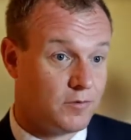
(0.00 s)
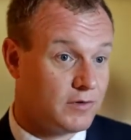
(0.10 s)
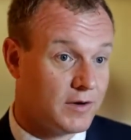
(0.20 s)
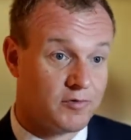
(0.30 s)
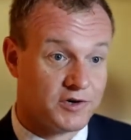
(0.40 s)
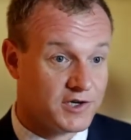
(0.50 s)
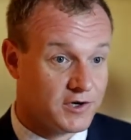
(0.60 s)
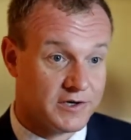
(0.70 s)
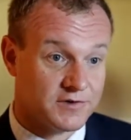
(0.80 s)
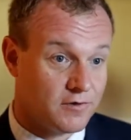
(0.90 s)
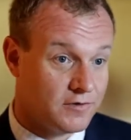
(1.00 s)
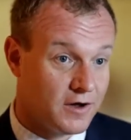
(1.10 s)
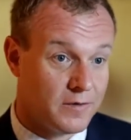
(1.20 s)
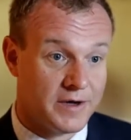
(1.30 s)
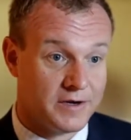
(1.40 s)
blood pressure, cholesterol,
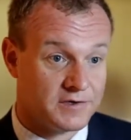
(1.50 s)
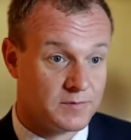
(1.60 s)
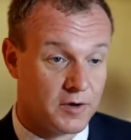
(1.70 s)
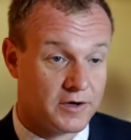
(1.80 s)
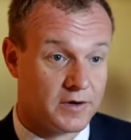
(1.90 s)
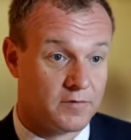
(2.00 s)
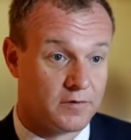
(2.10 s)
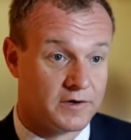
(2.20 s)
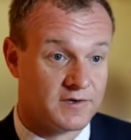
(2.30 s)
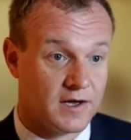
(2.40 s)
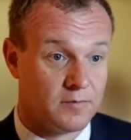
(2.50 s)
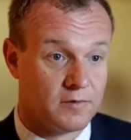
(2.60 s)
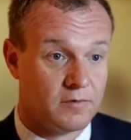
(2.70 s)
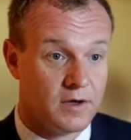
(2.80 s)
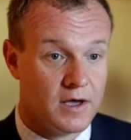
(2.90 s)
diabetes, smoking, for example.